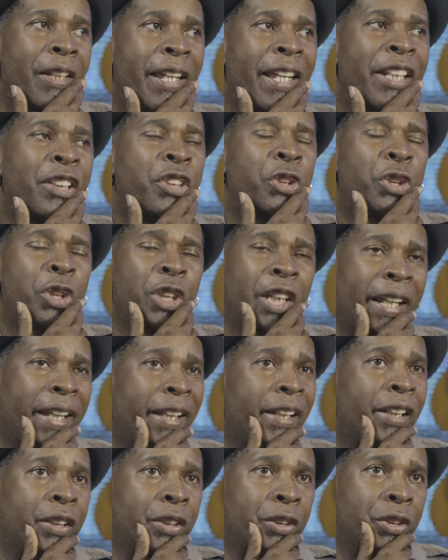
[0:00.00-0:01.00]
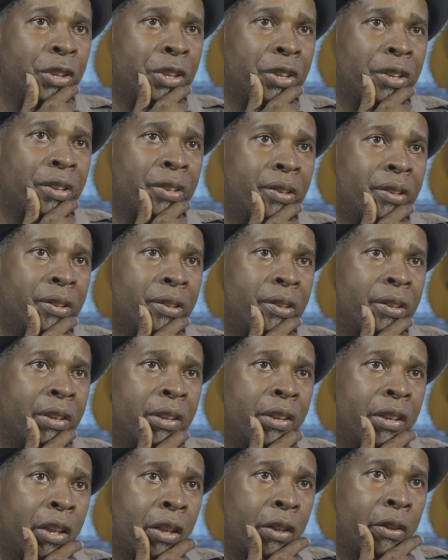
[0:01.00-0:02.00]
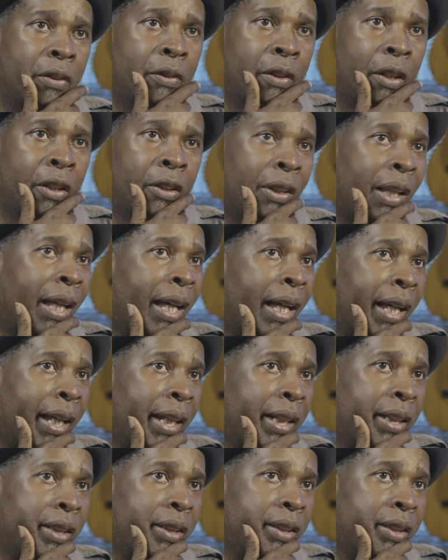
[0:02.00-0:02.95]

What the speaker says: it's changed a lot.